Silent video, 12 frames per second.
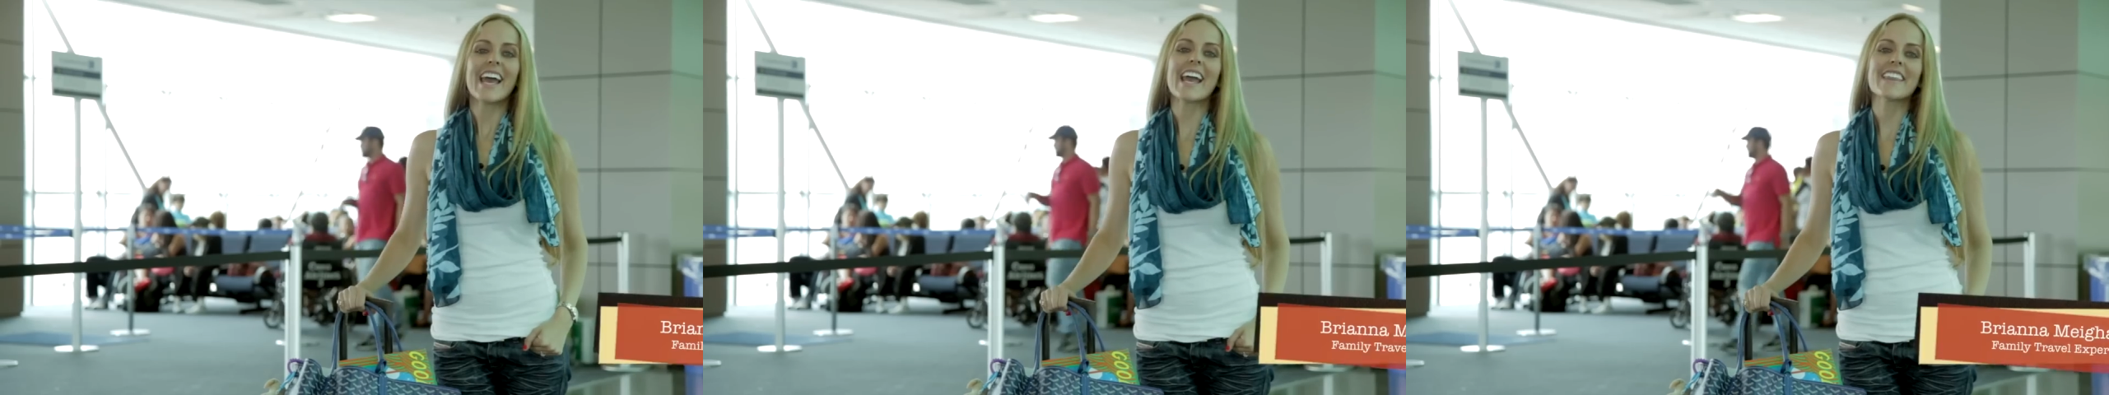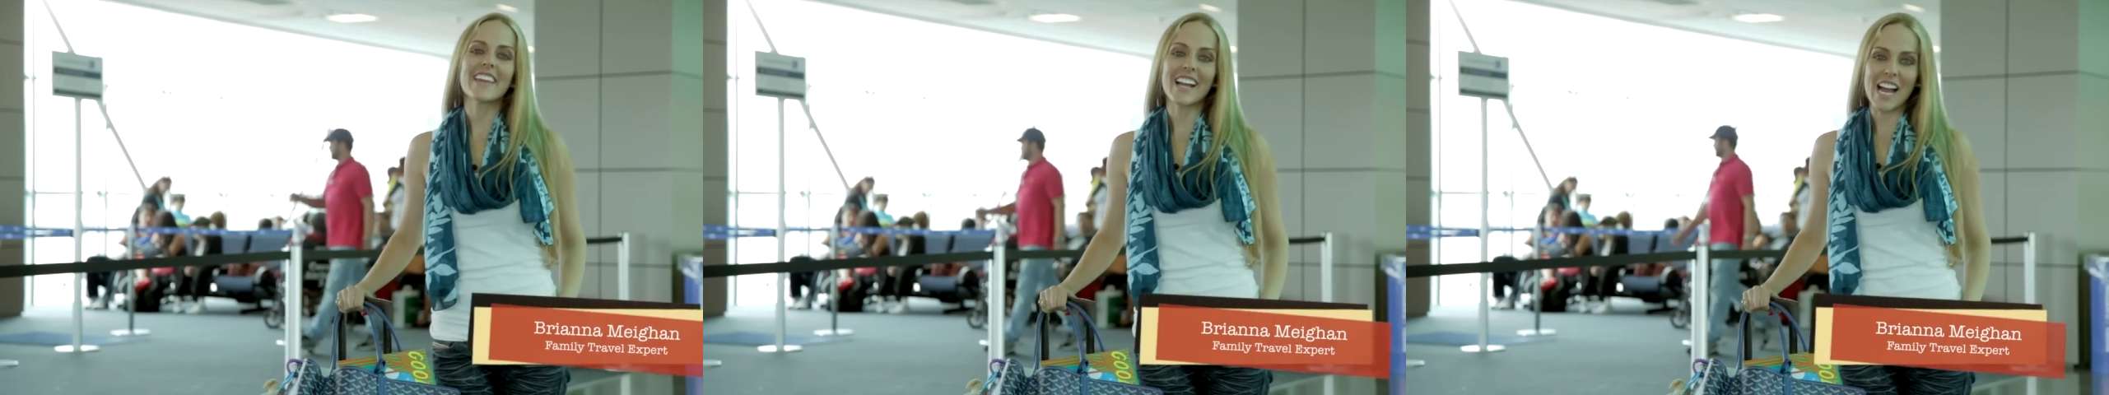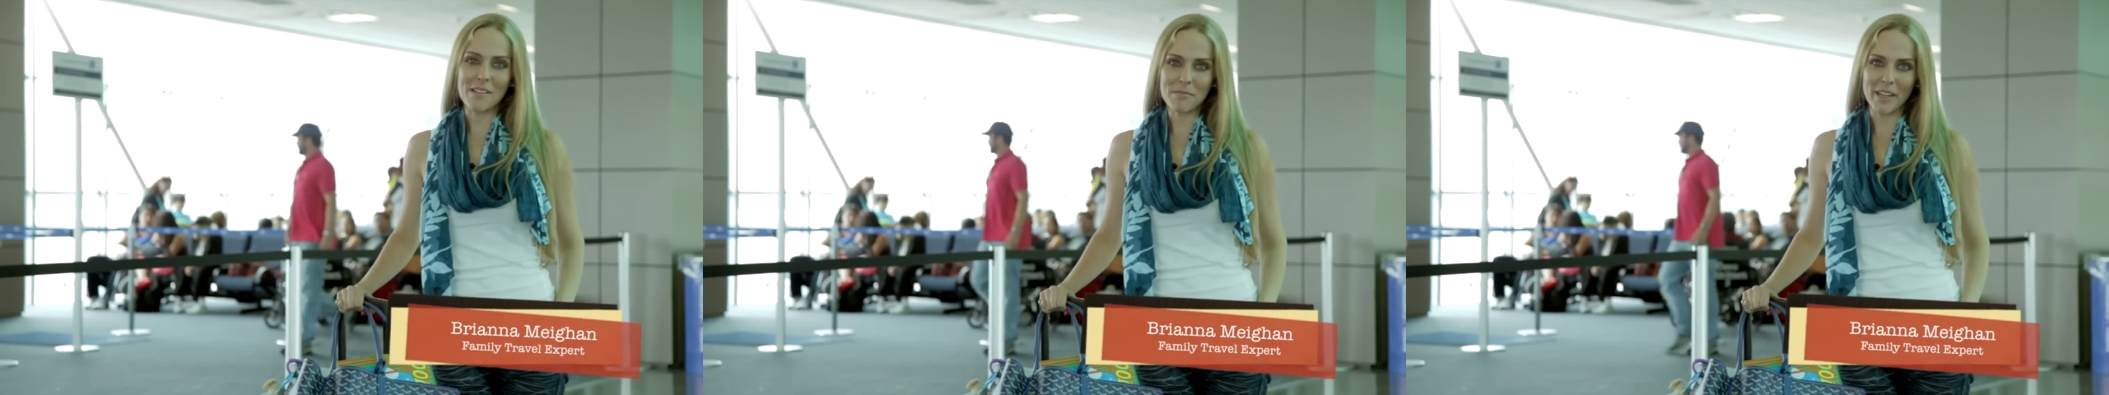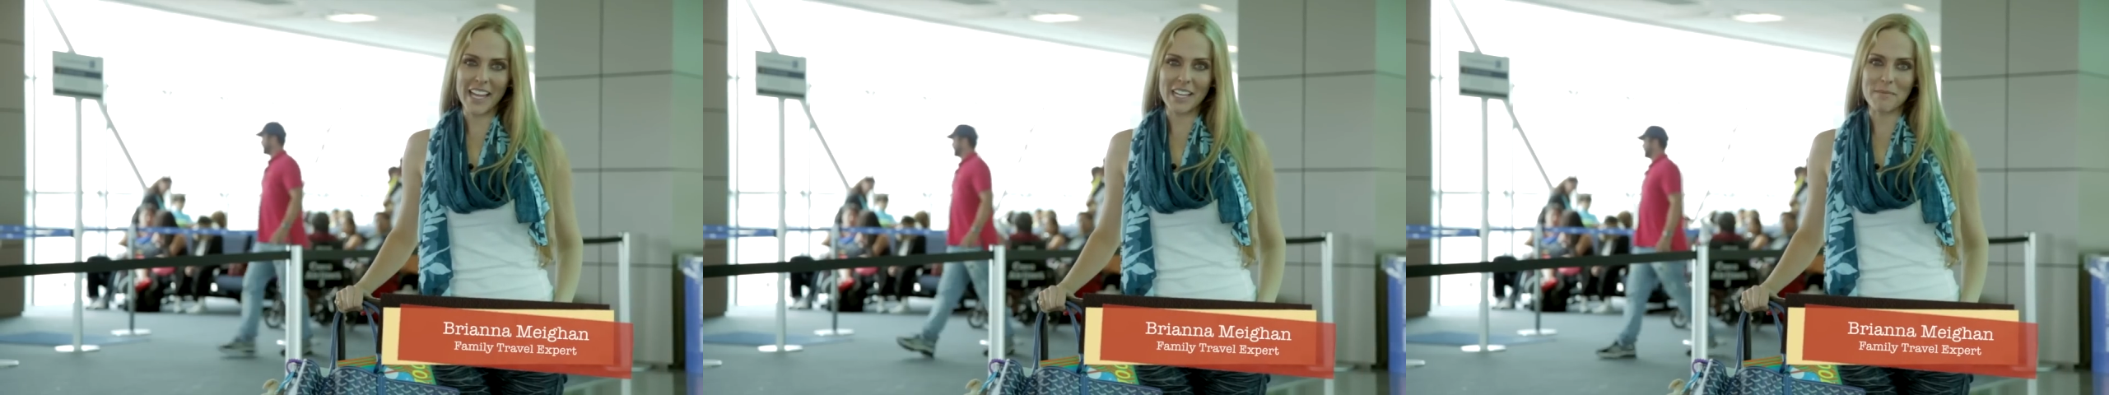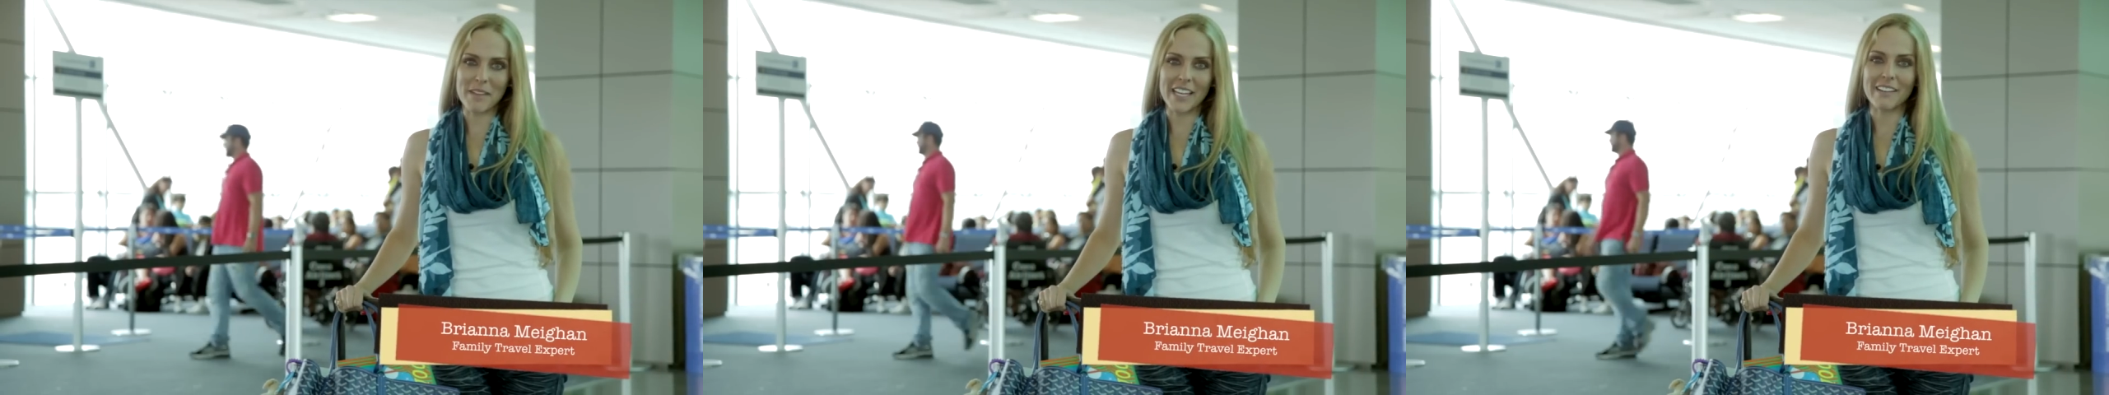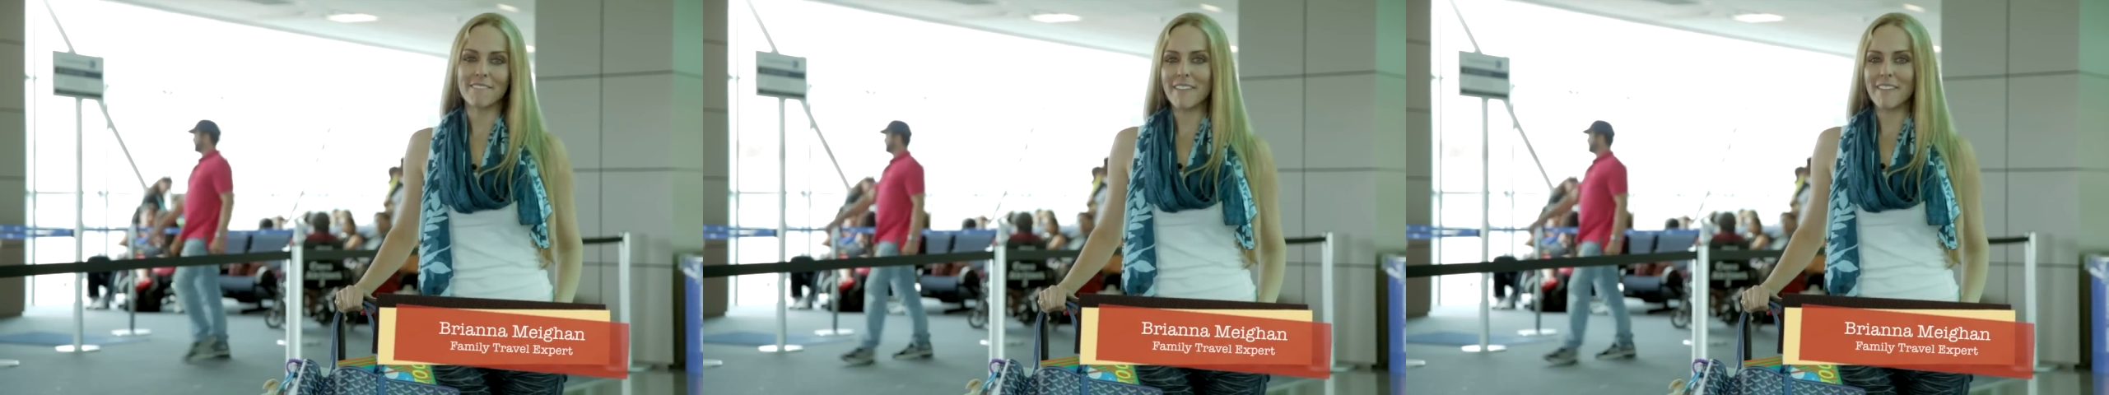Hey there, I'm Brianna Meighan,